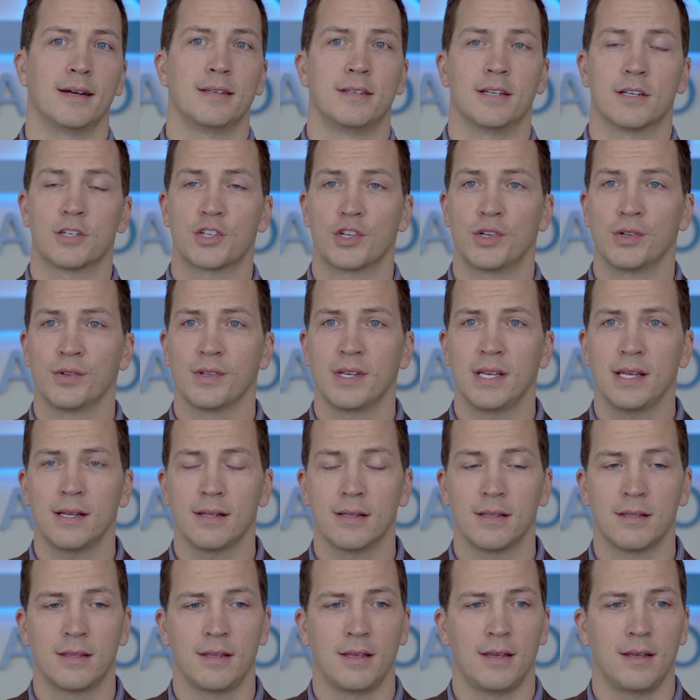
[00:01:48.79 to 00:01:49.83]

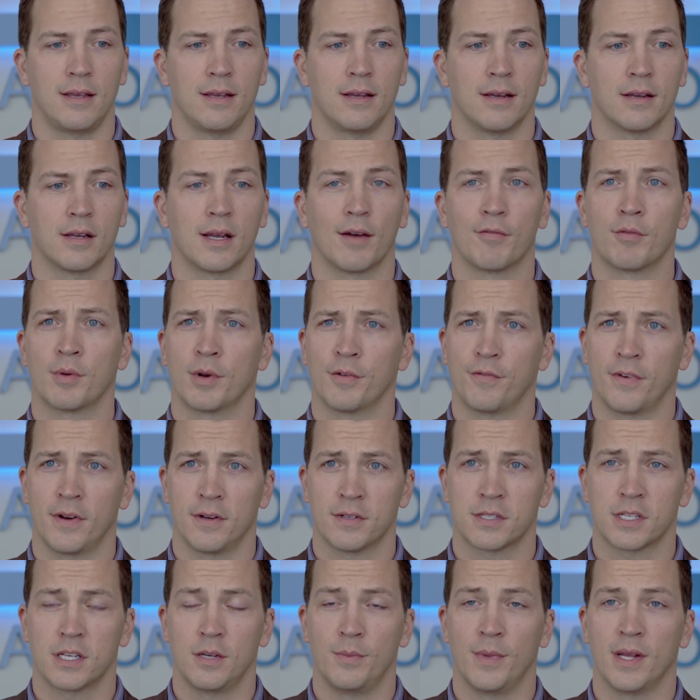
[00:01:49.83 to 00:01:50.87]
Additionally, the Government
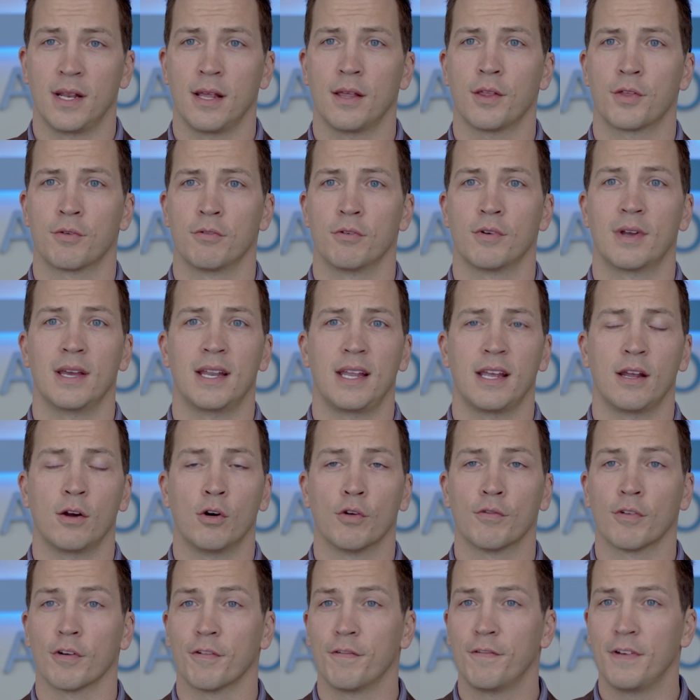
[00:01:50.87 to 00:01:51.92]
Affairs Committee, through
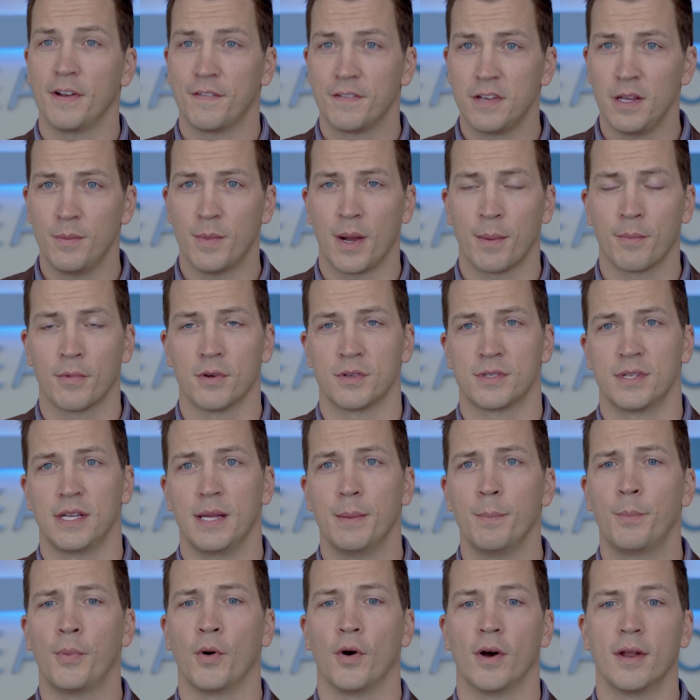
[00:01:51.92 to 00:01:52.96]
getting over 50
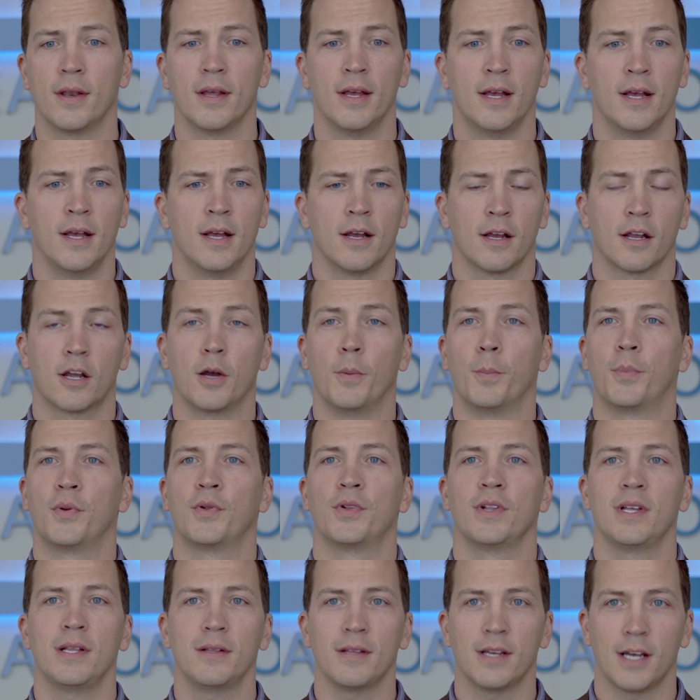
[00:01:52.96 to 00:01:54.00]
members' input,
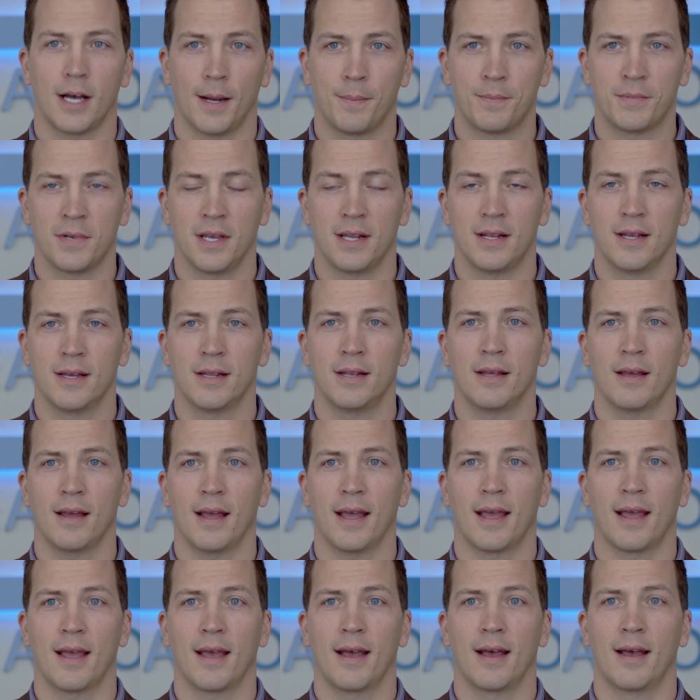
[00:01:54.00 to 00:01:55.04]
completely updated
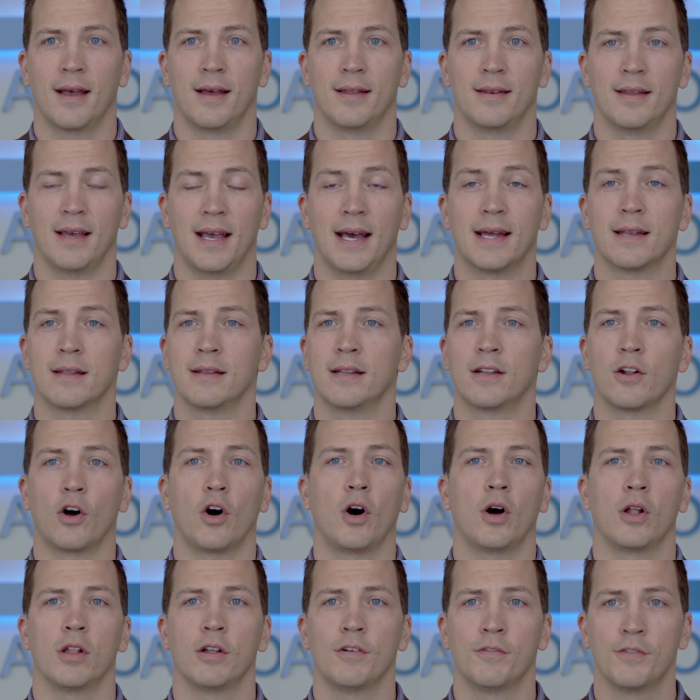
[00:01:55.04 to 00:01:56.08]
and edited
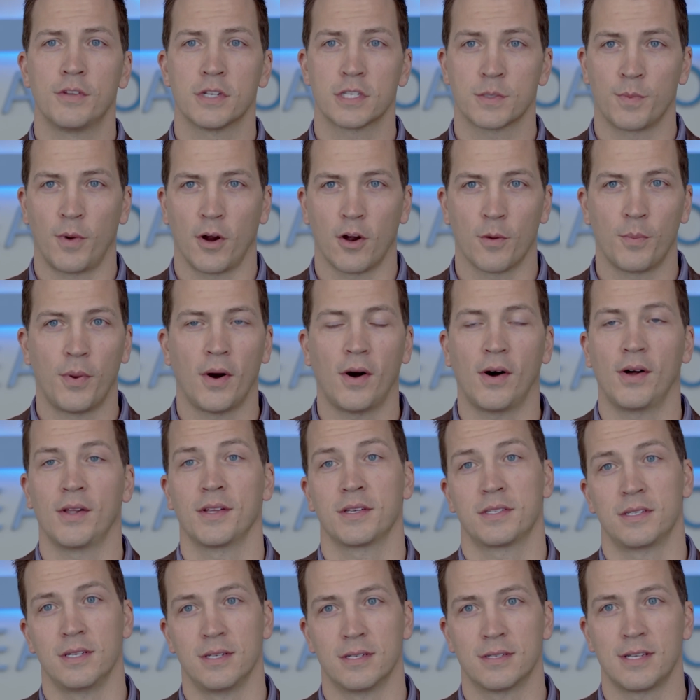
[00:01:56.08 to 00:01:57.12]
all of the SPAAR
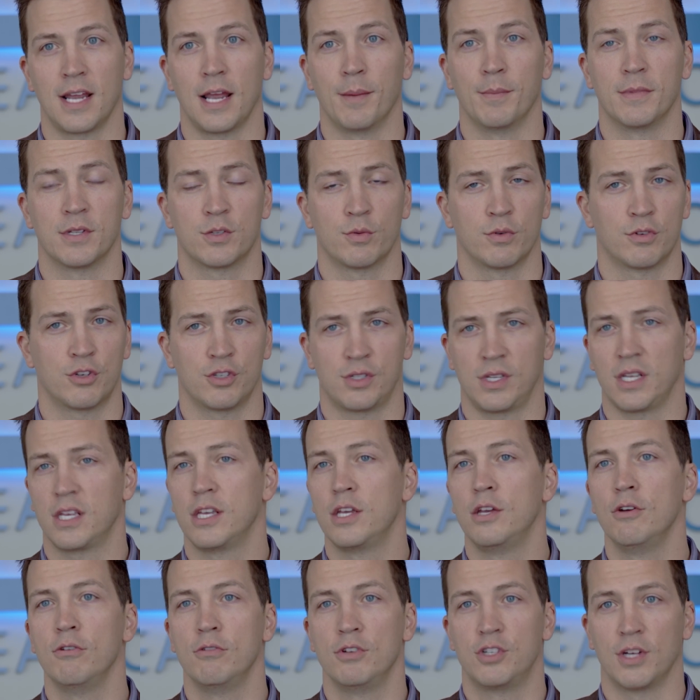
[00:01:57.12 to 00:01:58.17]
policy statements, which was a
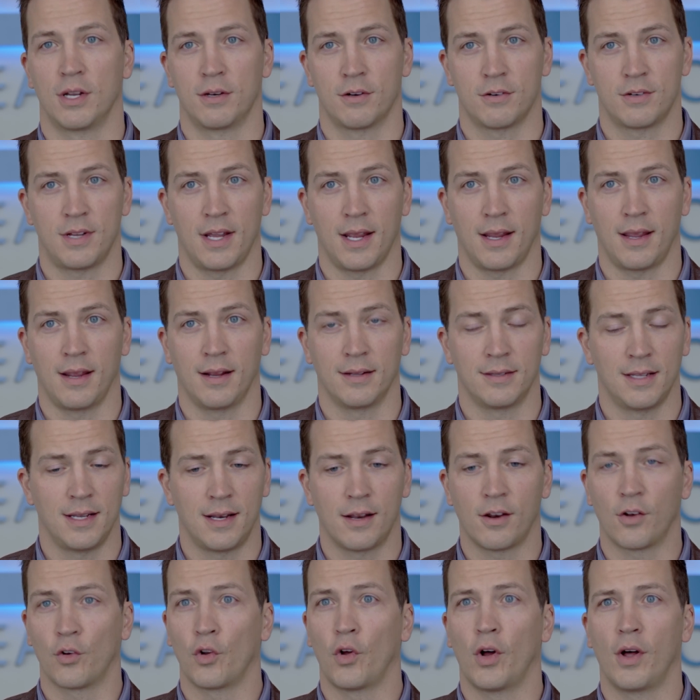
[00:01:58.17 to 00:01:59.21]
huge undertaking.
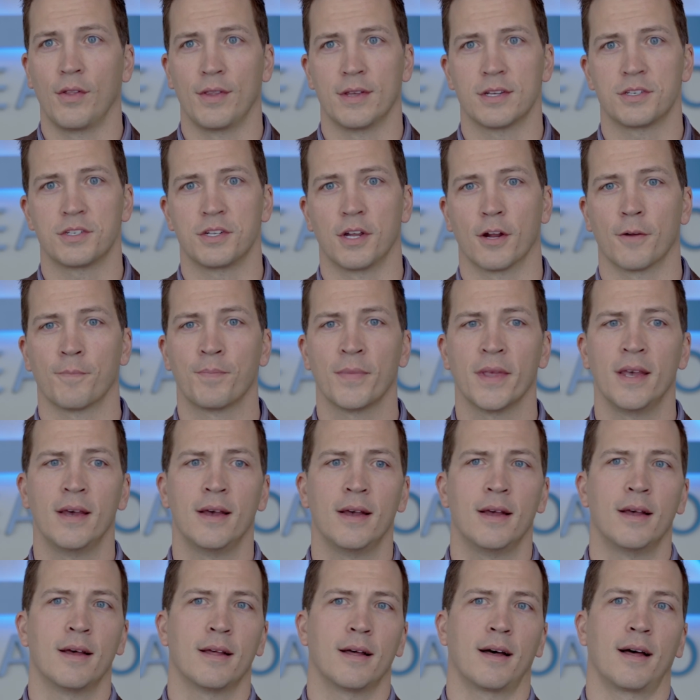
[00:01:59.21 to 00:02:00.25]
They did it all this year.
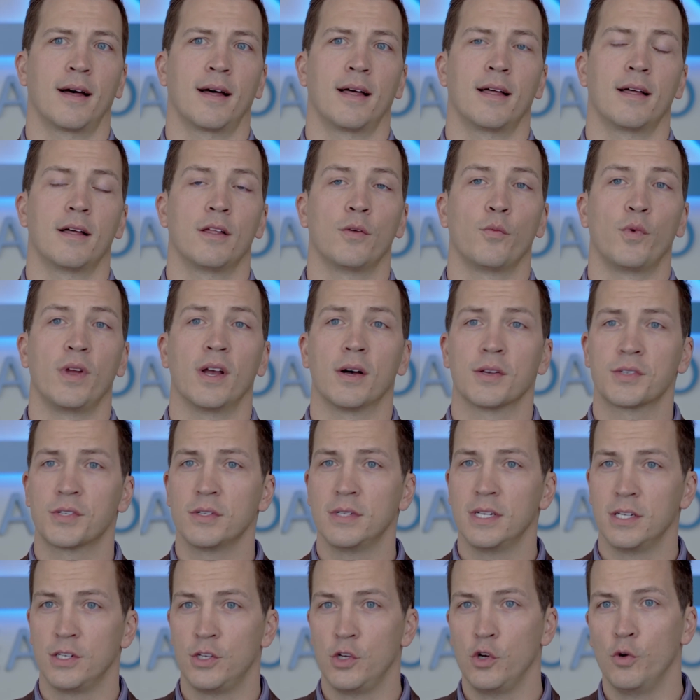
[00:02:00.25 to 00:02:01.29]
We
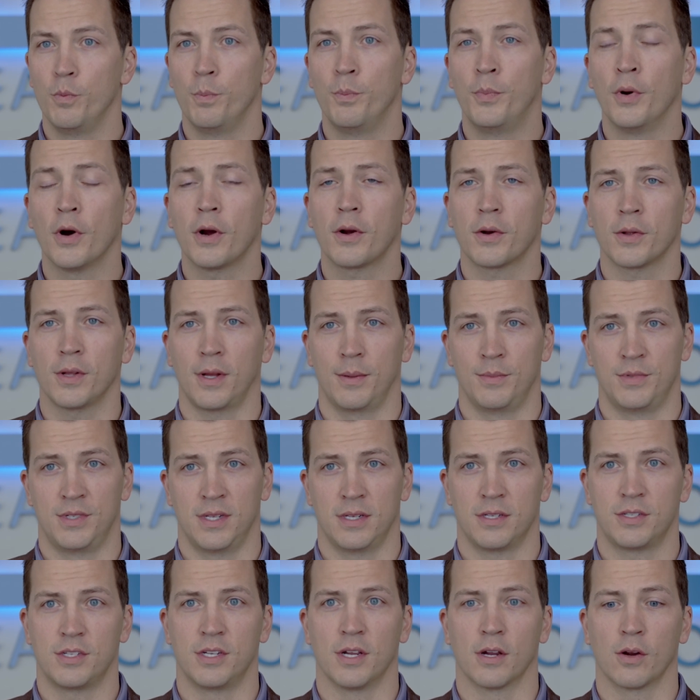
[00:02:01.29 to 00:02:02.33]
also did 2 book
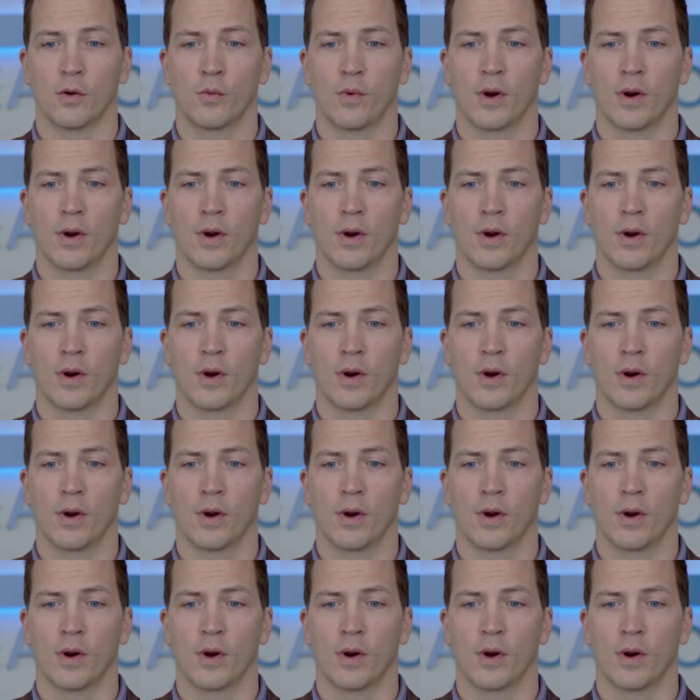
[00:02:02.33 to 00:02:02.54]
clubs this year